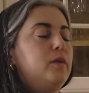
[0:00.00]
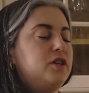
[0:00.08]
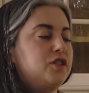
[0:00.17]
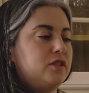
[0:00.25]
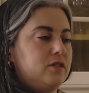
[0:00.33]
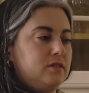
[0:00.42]

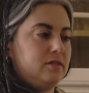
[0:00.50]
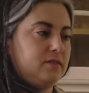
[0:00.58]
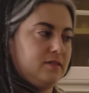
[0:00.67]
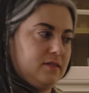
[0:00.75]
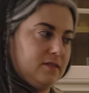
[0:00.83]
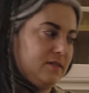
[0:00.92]
which
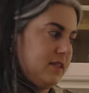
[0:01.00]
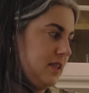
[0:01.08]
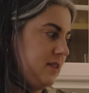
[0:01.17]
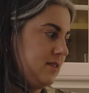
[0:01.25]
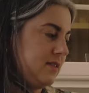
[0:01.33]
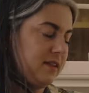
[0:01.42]

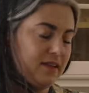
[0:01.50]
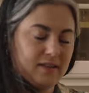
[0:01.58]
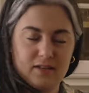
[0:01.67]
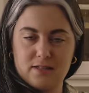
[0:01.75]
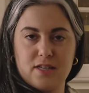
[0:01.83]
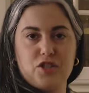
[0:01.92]
is like
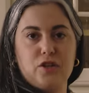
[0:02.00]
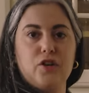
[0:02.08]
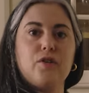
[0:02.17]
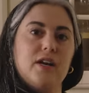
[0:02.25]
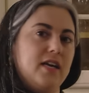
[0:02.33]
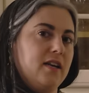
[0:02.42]
an essential
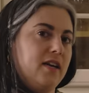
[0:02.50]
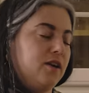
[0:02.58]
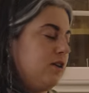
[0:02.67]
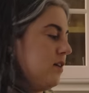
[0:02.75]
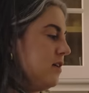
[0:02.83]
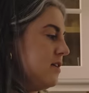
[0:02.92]
ingredient
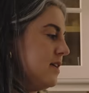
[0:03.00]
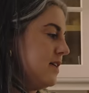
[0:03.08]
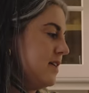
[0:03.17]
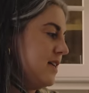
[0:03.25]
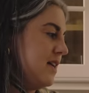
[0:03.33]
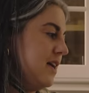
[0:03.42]
here.
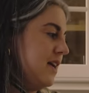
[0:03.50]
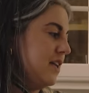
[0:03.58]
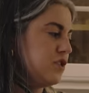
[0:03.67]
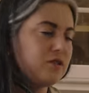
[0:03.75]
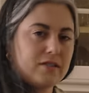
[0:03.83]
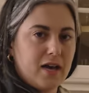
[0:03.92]

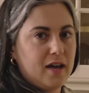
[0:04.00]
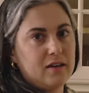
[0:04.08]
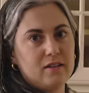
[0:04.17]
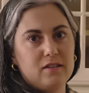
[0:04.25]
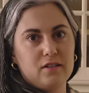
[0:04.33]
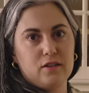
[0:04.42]
It's just
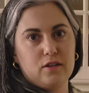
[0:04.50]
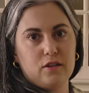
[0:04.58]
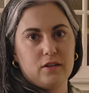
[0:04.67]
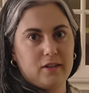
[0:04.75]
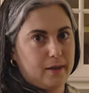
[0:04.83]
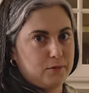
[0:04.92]
not
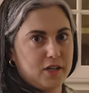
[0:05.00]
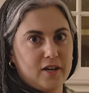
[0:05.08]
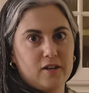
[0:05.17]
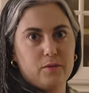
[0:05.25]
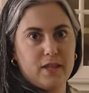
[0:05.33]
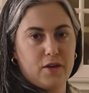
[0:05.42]
clam
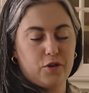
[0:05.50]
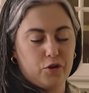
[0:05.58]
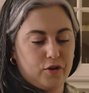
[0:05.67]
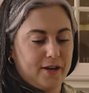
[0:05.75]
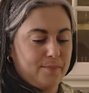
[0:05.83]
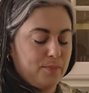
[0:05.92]
chowder without the
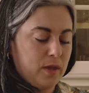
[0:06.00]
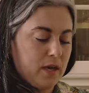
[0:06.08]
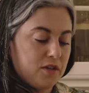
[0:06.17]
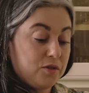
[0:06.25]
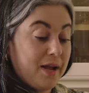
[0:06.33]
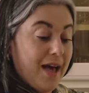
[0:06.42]
cream.
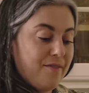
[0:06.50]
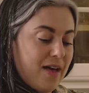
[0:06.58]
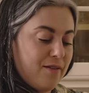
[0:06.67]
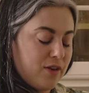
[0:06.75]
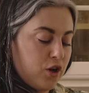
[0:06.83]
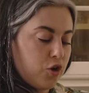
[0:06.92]
So I have
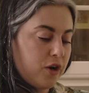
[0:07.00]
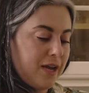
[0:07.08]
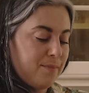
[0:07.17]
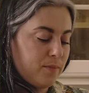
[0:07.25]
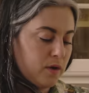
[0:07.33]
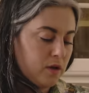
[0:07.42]
heavy
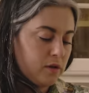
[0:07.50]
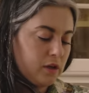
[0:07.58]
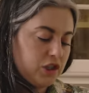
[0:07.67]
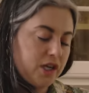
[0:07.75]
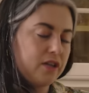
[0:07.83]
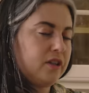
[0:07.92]
cream.
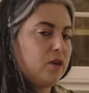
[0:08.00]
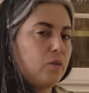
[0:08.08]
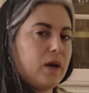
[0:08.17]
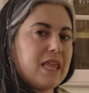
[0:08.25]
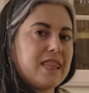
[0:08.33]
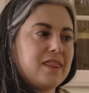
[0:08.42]
Generally
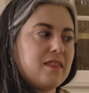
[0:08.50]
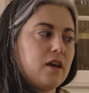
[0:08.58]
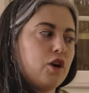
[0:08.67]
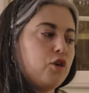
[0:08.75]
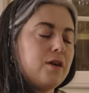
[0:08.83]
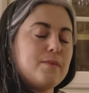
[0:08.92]
with
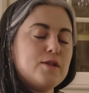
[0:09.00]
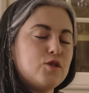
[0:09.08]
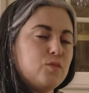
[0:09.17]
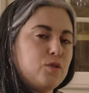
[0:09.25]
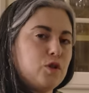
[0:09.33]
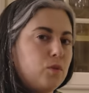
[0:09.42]
a creamy
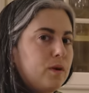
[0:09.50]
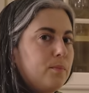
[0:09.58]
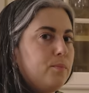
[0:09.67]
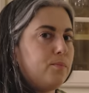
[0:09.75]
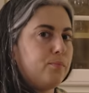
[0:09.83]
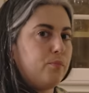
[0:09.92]
soup, you don't want
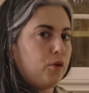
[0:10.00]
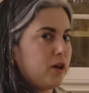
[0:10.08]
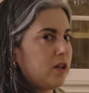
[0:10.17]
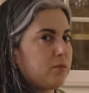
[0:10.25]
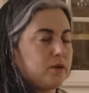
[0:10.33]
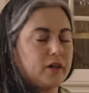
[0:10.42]
to
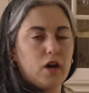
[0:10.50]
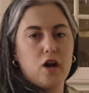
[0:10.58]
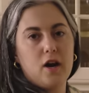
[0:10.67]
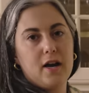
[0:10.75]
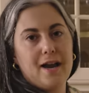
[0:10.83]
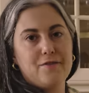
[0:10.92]
boil it really
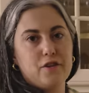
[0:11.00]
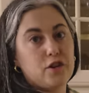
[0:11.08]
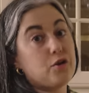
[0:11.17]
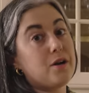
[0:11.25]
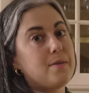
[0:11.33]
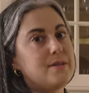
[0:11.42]
hard after the
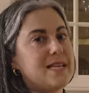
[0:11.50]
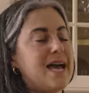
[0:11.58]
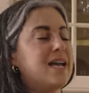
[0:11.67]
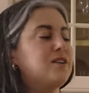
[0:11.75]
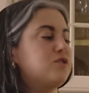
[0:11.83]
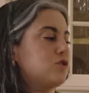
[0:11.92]
cream is
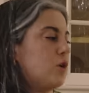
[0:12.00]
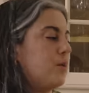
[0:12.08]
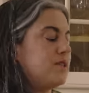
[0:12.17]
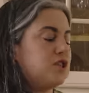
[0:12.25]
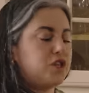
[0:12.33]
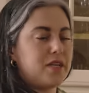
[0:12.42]
added because there's
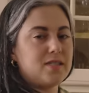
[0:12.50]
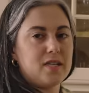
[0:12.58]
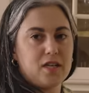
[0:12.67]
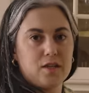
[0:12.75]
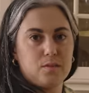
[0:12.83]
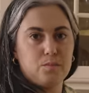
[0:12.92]
always a chance that
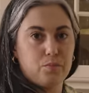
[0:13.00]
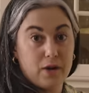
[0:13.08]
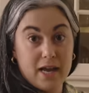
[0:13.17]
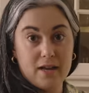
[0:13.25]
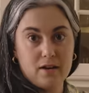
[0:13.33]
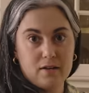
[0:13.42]
it could
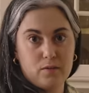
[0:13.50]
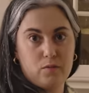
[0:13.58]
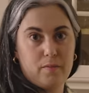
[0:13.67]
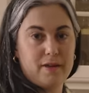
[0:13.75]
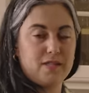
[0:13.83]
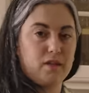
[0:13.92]
break
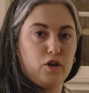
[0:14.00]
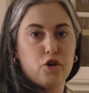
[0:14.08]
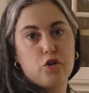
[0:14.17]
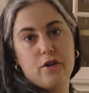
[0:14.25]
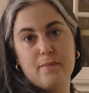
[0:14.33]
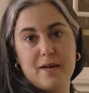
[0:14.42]
where basically your
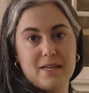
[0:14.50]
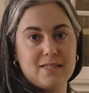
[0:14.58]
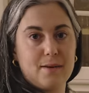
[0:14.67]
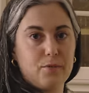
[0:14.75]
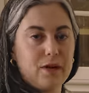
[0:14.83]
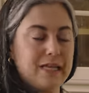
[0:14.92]
cream kind of
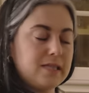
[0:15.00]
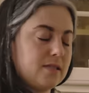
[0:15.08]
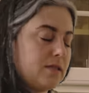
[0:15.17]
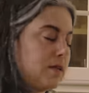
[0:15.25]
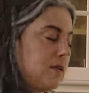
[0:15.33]
separates.